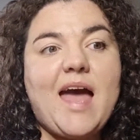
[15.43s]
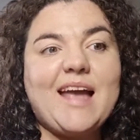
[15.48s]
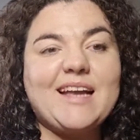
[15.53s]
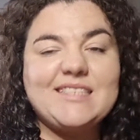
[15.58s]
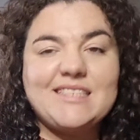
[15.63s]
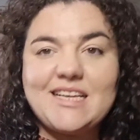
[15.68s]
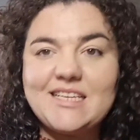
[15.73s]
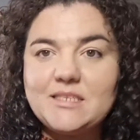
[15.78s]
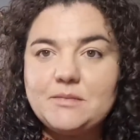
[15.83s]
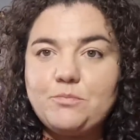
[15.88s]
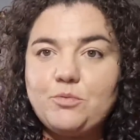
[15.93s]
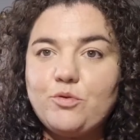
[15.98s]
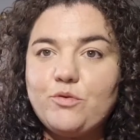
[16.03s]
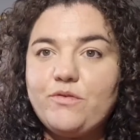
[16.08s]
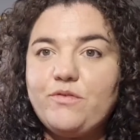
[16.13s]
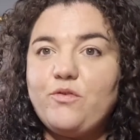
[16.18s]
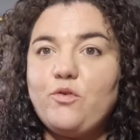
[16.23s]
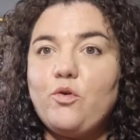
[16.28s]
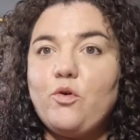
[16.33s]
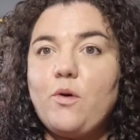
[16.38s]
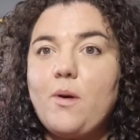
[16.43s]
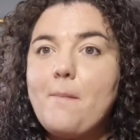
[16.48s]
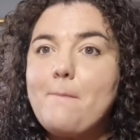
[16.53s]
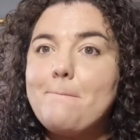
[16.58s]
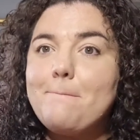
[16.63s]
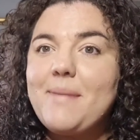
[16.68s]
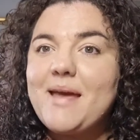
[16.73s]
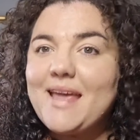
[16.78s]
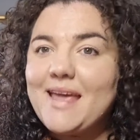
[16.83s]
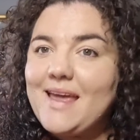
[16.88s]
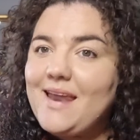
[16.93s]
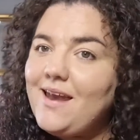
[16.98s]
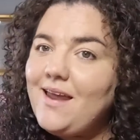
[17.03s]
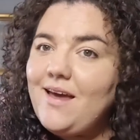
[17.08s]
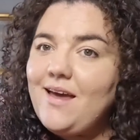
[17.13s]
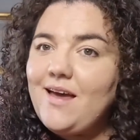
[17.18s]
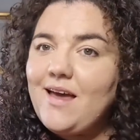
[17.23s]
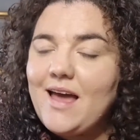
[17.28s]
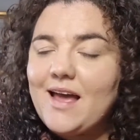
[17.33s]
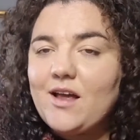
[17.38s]
accessible for
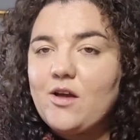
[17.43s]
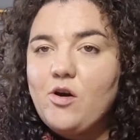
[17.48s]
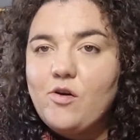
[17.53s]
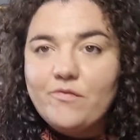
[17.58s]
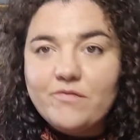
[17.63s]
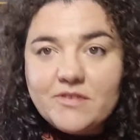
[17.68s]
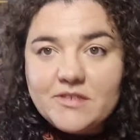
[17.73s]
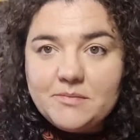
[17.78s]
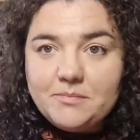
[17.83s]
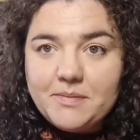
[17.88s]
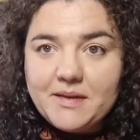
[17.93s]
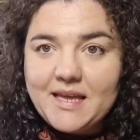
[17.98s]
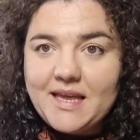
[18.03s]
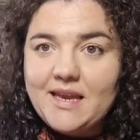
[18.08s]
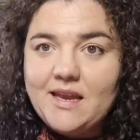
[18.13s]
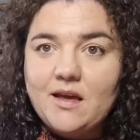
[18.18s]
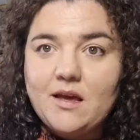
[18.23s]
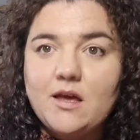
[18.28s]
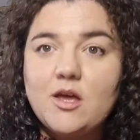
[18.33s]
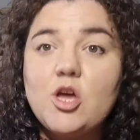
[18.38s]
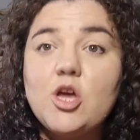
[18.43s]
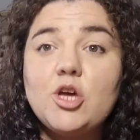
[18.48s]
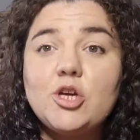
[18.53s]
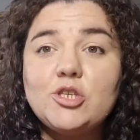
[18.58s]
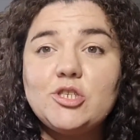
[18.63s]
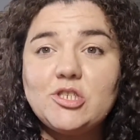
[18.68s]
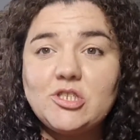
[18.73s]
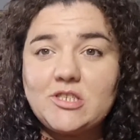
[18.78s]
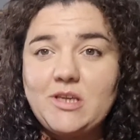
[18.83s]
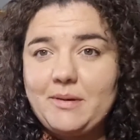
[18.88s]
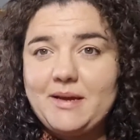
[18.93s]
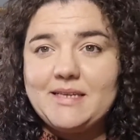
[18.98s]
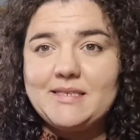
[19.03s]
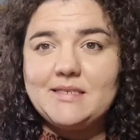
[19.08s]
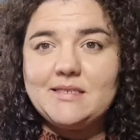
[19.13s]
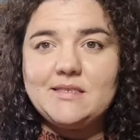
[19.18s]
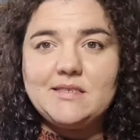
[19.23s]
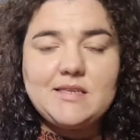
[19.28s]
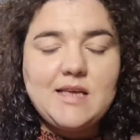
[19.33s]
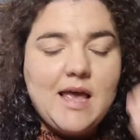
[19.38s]
beginner and confident beginner
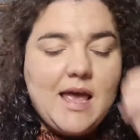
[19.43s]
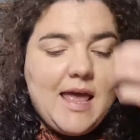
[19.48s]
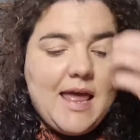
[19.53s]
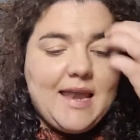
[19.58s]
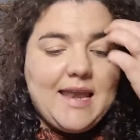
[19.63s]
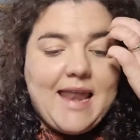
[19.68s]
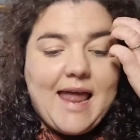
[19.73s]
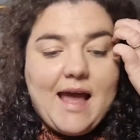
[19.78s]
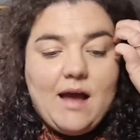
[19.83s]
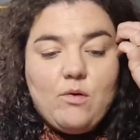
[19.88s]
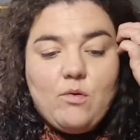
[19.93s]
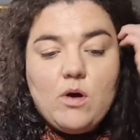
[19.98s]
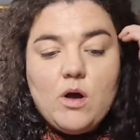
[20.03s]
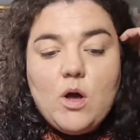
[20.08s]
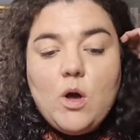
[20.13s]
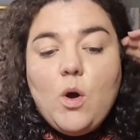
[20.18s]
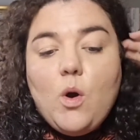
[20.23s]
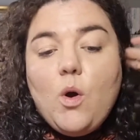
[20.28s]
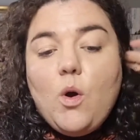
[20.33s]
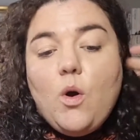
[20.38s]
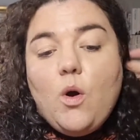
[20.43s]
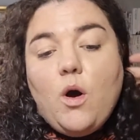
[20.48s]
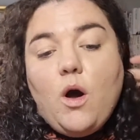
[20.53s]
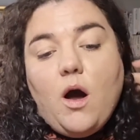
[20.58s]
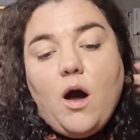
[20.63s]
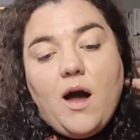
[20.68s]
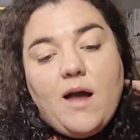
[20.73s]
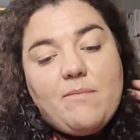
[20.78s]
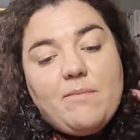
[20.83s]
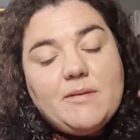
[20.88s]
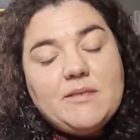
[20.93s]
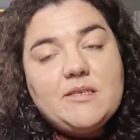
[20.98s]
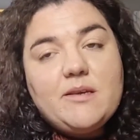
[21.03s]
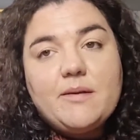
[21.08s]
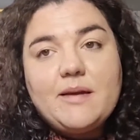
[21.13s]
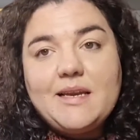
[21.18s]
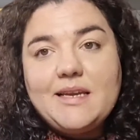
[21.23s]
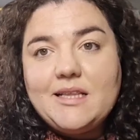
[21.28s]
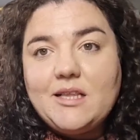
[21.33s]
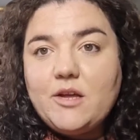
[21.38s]
sewists. Now, I've been
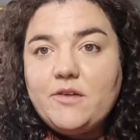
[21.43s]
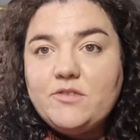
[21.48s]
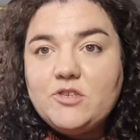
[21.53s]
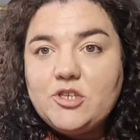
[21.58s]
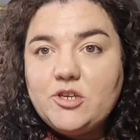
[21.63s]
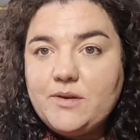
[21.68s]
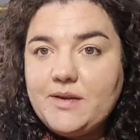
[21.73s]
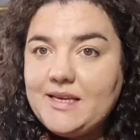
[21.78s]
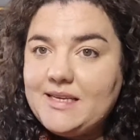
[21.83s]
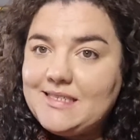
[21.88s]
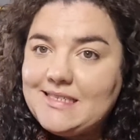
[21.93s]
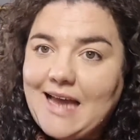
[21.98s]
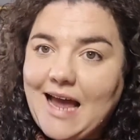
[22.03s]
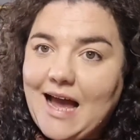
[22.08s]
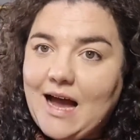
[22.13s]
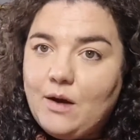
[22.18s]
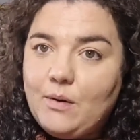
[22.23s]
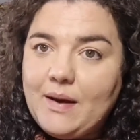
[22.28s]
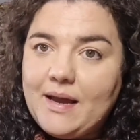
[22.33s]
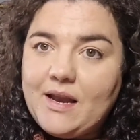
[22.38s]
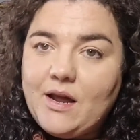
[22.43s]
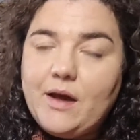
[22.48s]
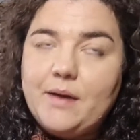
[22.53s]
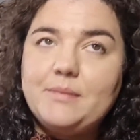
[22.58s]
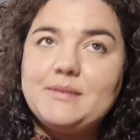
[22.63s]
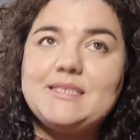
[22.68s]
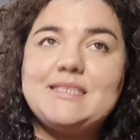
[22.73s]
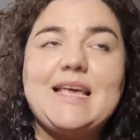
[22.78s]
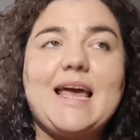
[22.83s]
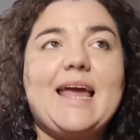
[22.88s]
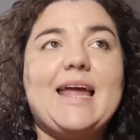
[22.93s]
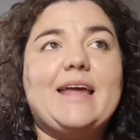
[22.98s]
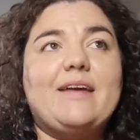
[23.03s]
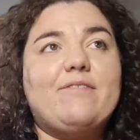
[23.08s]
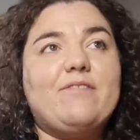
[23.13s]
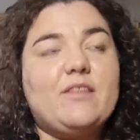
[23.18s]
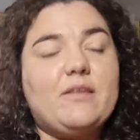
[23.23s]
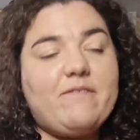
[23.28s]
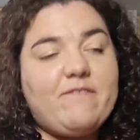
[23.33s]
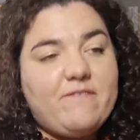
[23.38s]
sewing a little over 2 years now, and I would
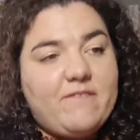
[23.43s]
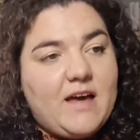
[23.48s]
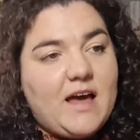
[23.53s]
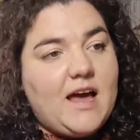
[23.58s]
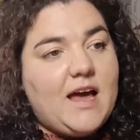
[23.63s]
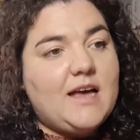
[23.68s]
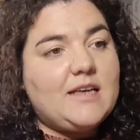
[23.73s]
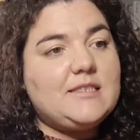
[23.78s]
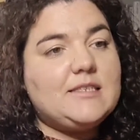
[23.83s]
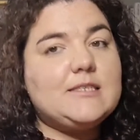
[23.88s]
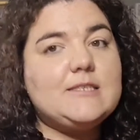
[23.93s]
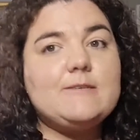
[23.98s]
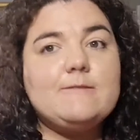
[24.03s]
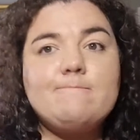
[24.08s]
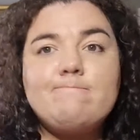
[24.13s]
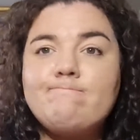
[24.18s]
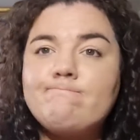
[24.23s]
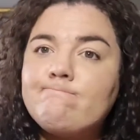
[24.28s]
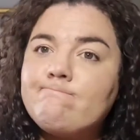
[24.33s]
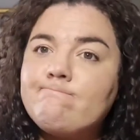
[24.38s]
say for the first